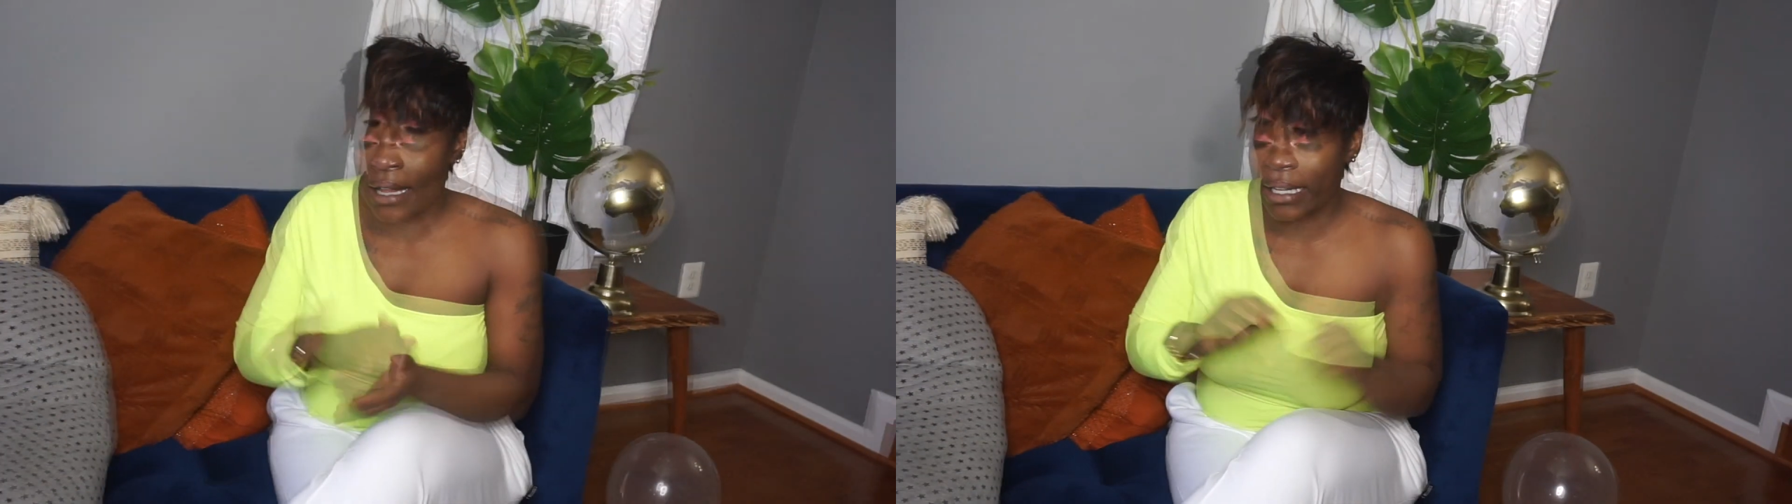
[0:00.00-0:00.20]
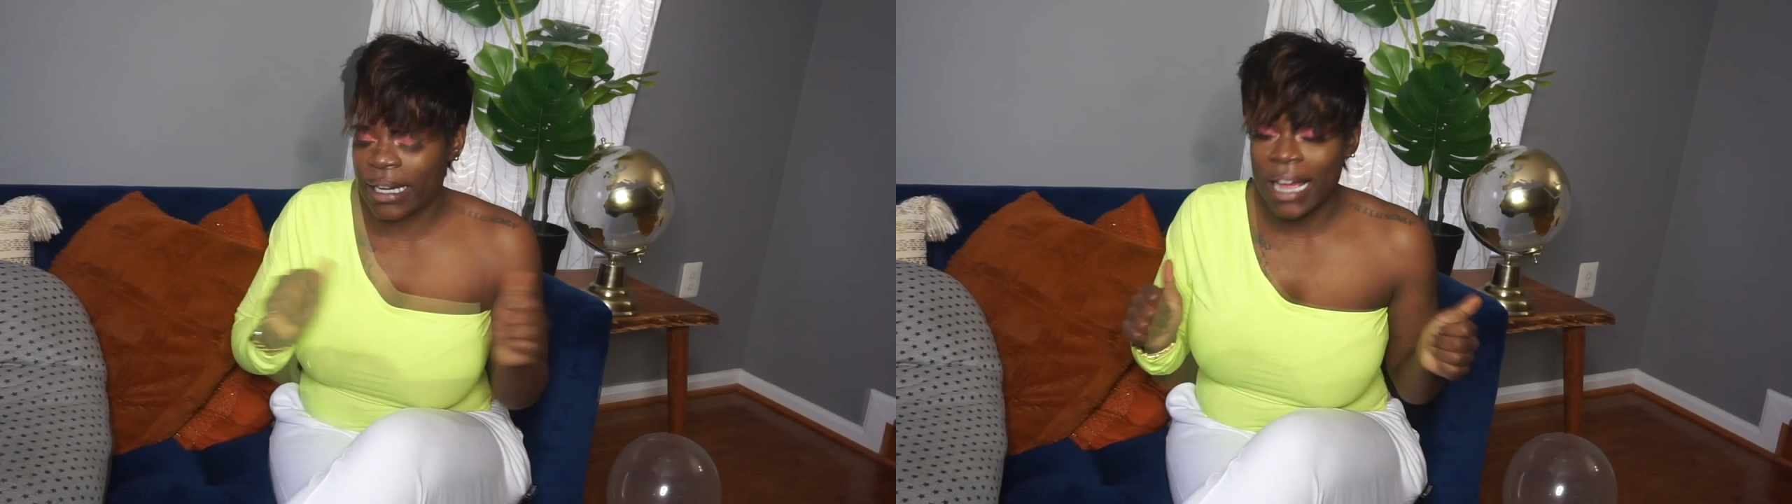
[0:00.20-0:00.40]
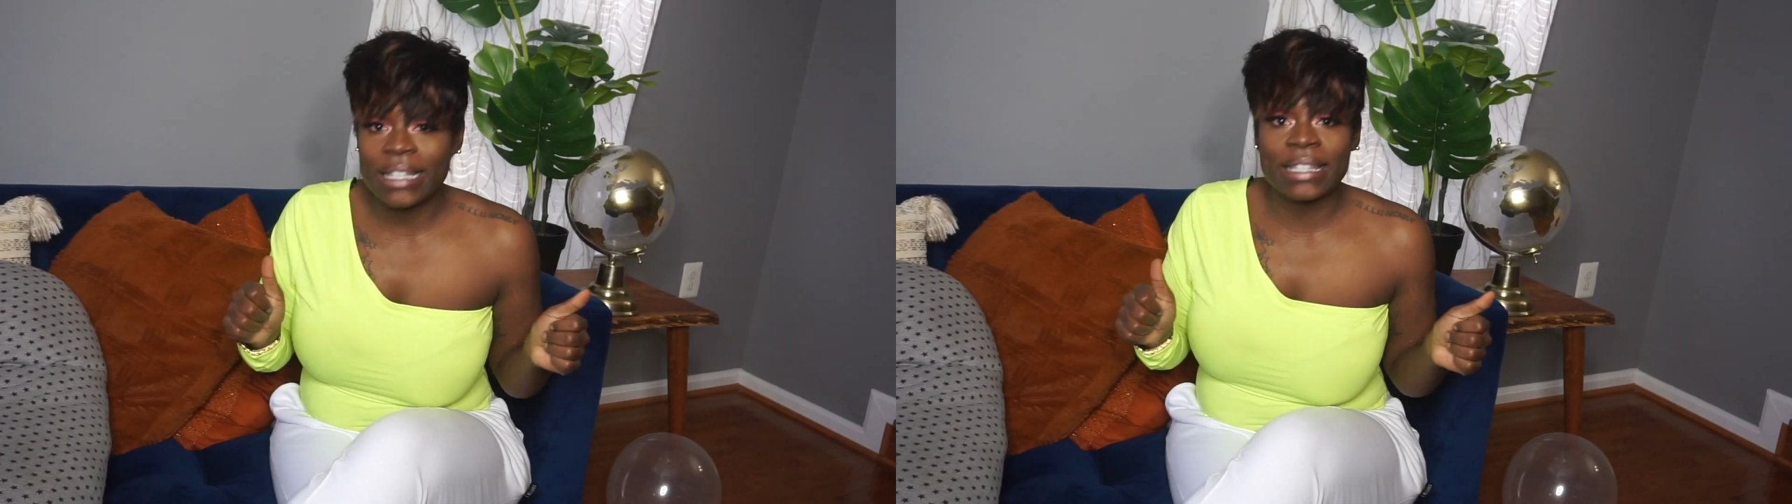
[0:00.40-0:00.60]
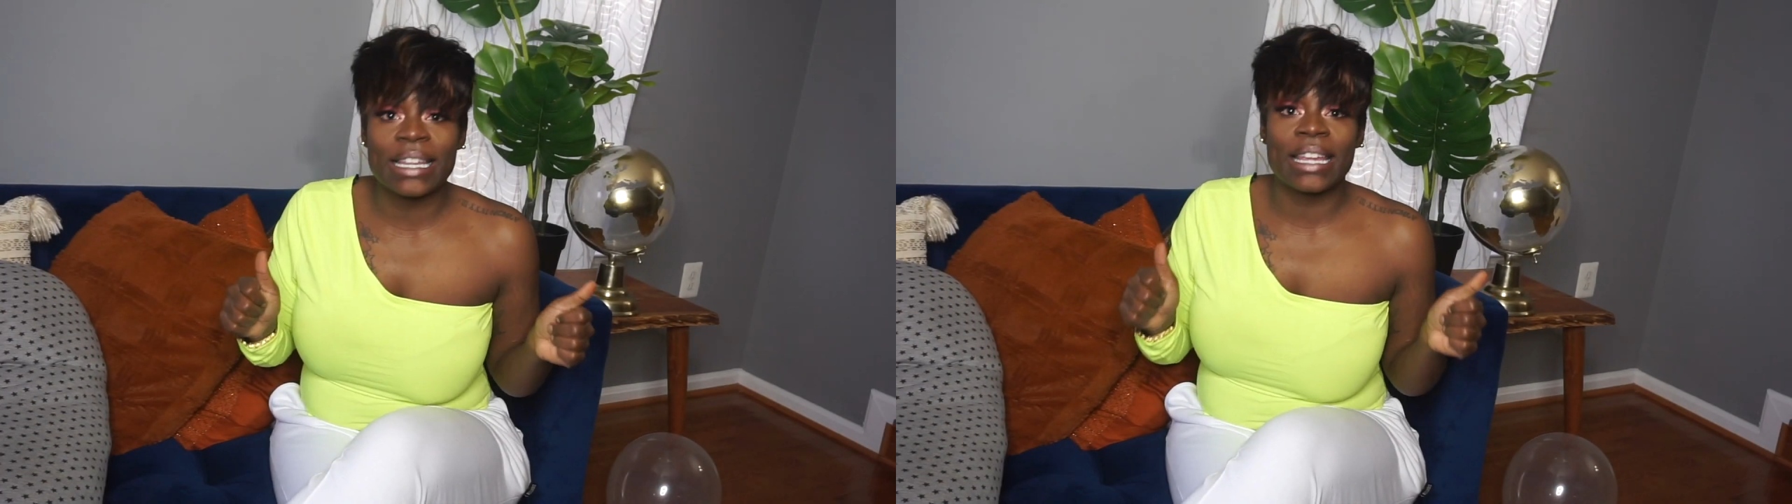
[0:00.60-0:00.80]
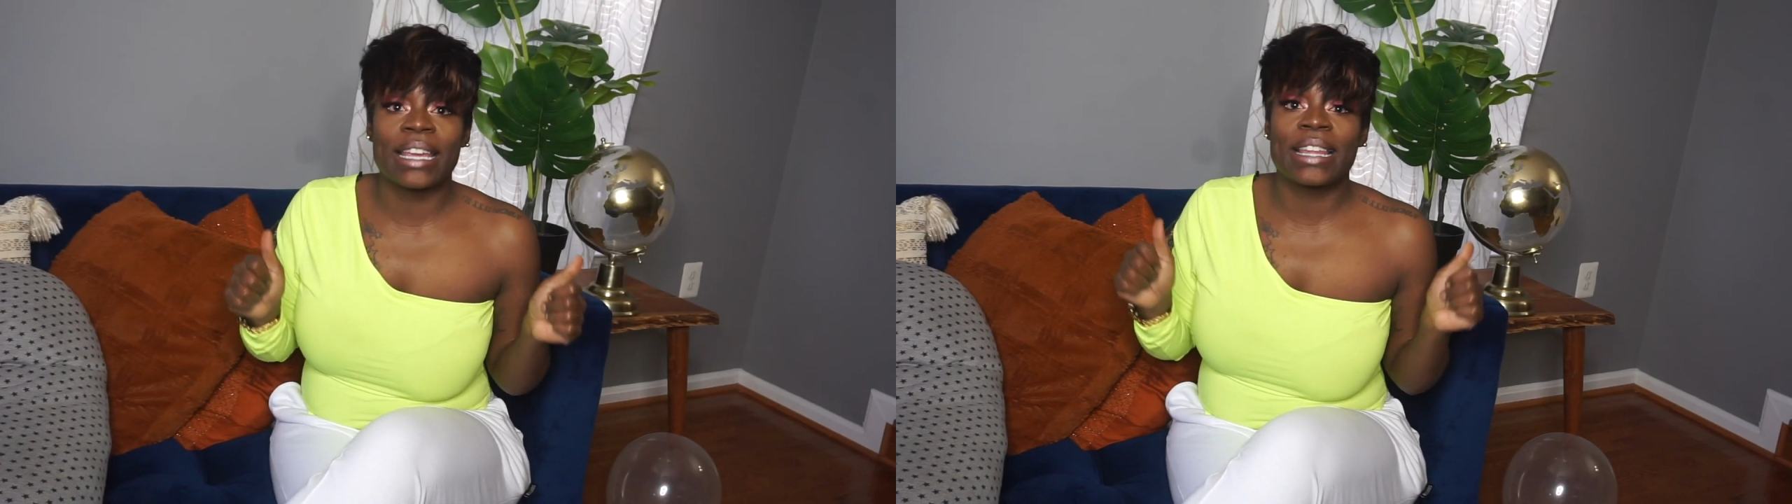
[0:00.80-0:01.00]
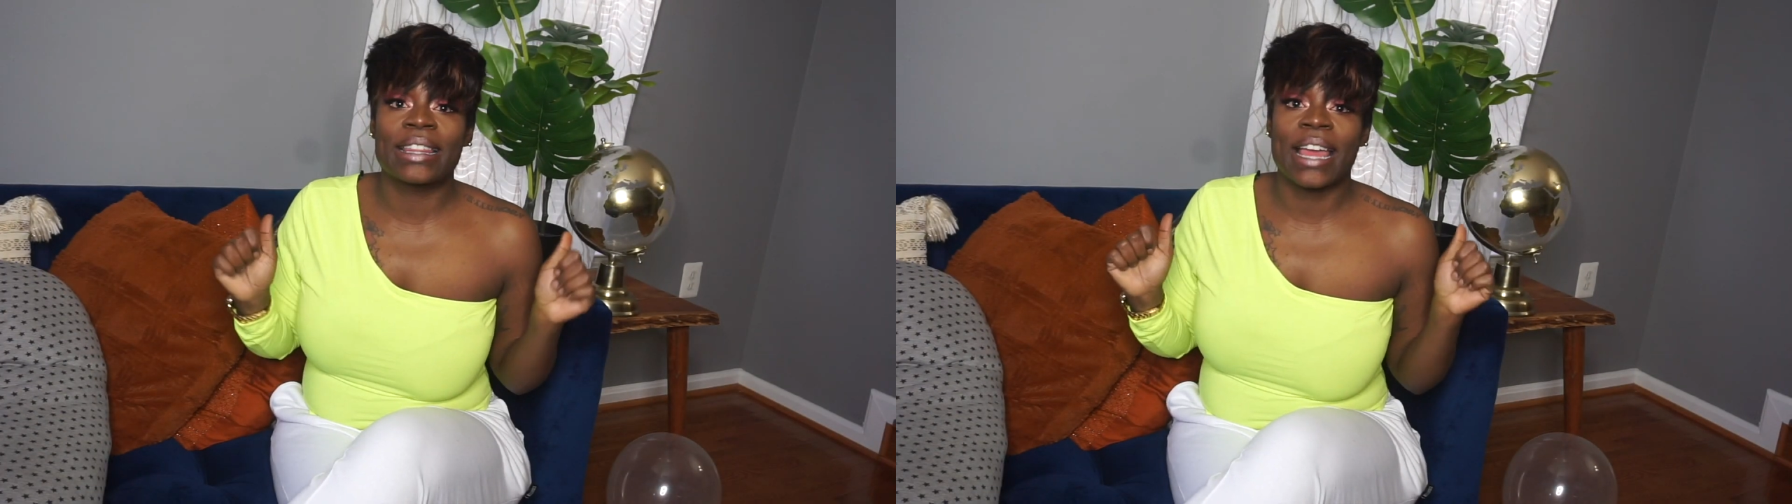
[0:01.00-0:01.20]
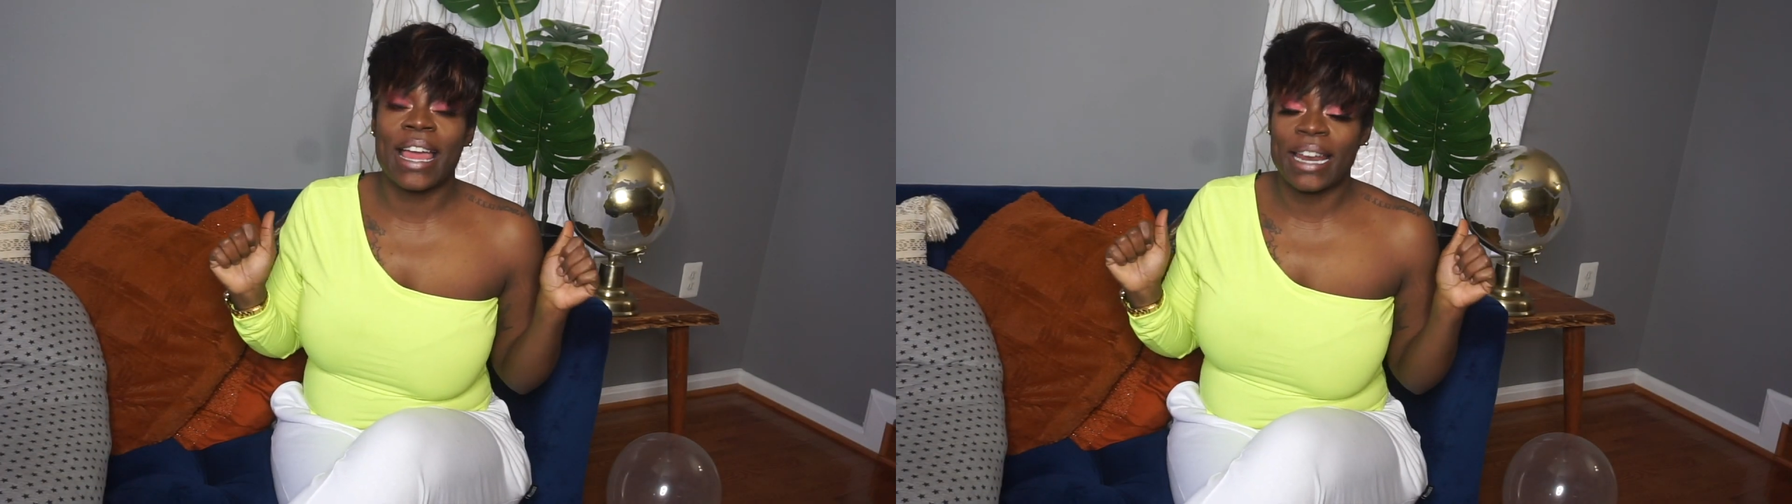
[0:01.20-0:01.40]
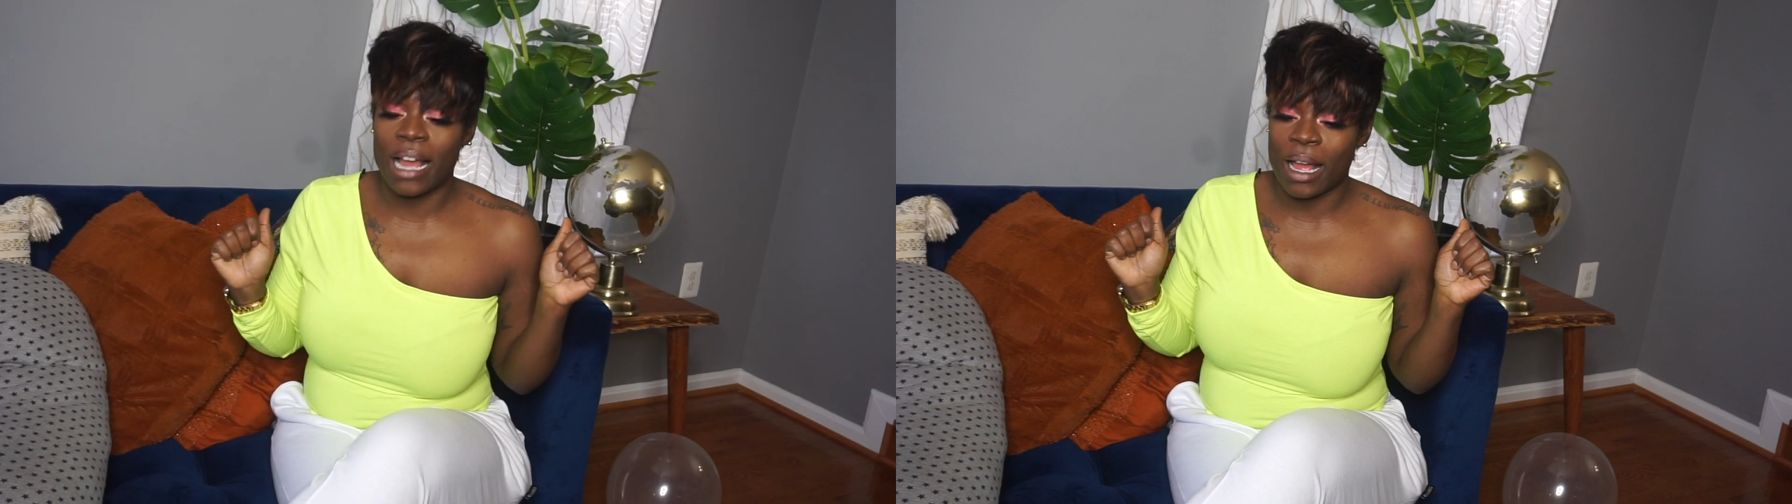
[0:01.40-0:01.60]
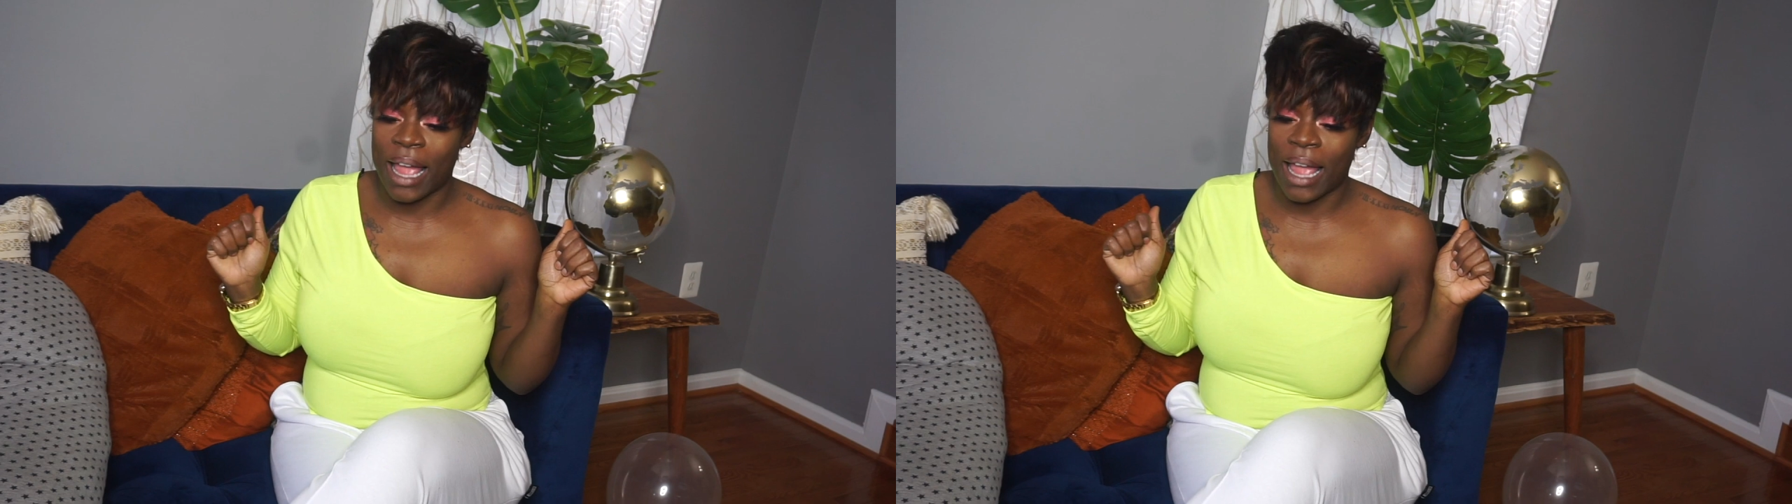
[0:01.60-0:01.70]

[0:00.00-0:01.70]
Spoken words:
The next thing that